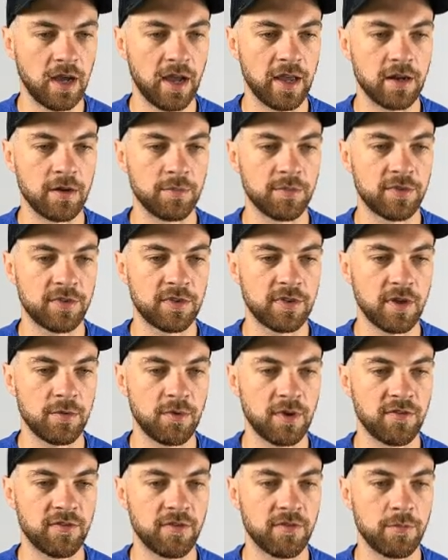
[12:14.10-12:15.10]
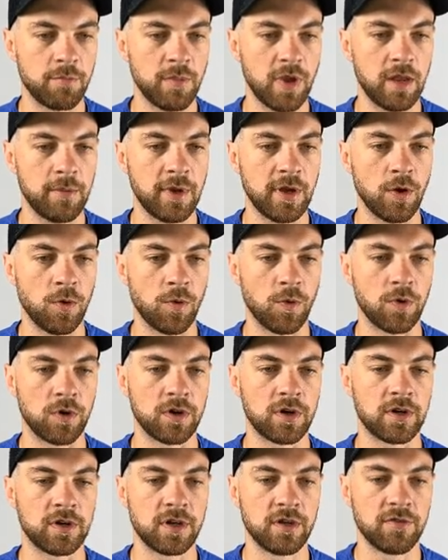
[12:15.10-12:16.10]
items that we've maybe
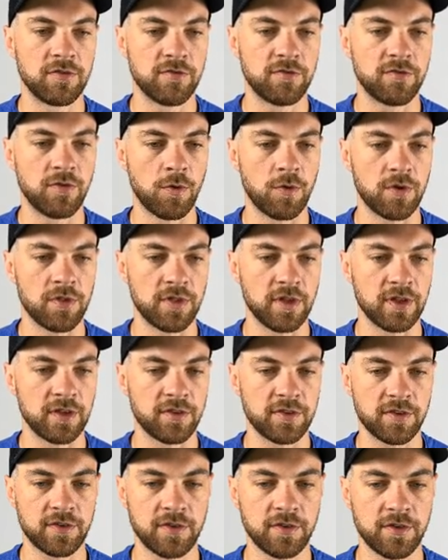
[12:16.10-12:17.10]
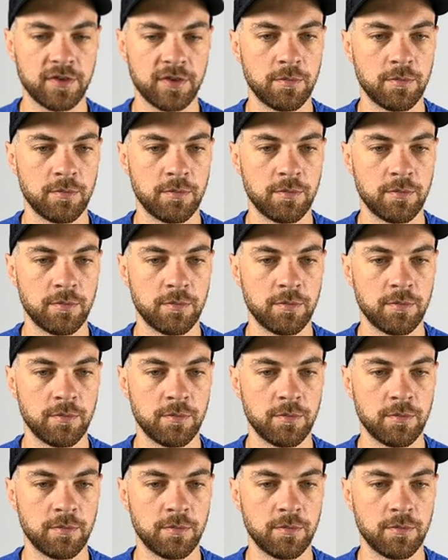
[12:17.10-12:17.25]
ordered for this